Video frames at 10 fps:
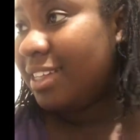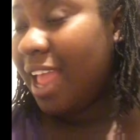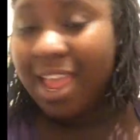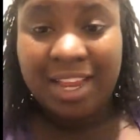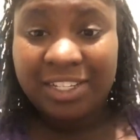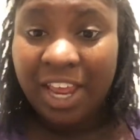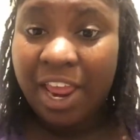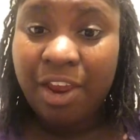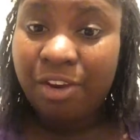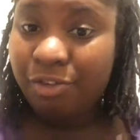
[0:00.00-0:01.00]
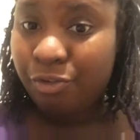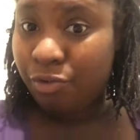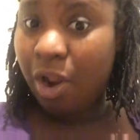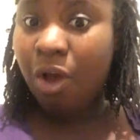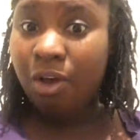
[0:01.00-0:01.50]
and hair grew
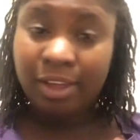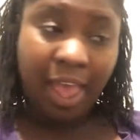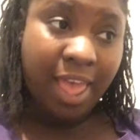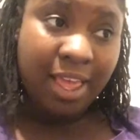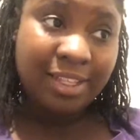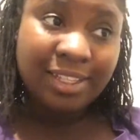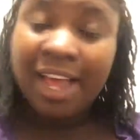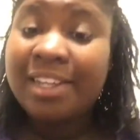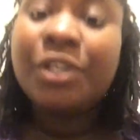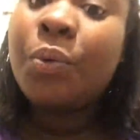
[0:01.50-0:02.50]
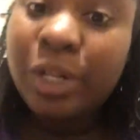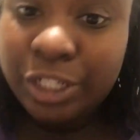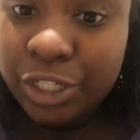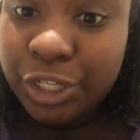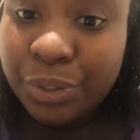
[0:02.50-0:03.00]
long, and I didn't know what to
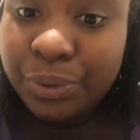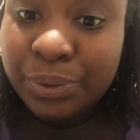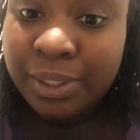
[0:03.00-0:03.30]
do.